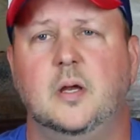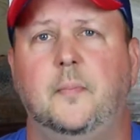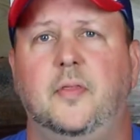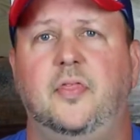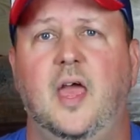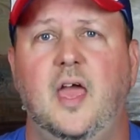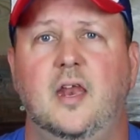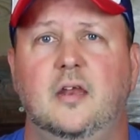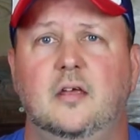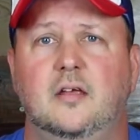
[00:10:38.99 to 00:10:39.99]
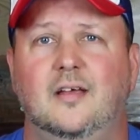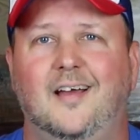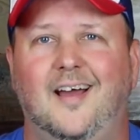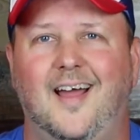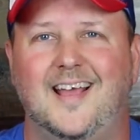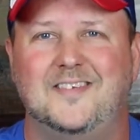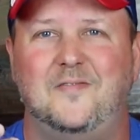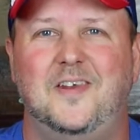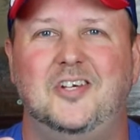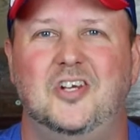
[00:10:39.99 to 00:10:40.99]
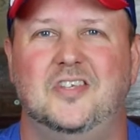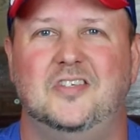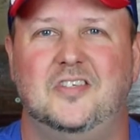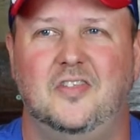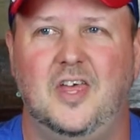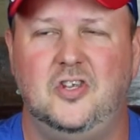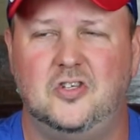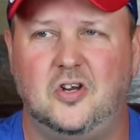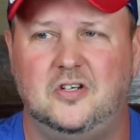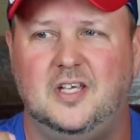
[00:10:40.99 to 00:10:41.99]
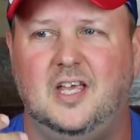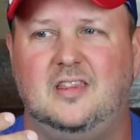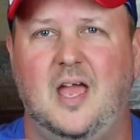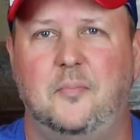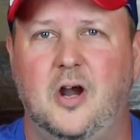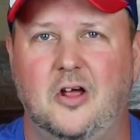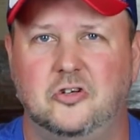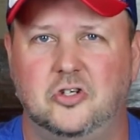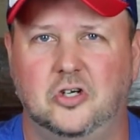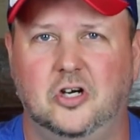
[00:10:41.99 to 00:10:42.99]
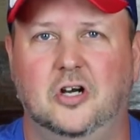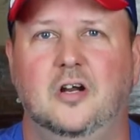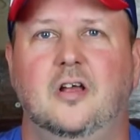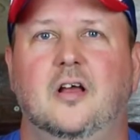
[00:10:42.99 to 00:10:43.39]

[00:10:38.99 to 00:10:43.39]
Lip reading: But then as it finishes, then you start to get that brown sugar.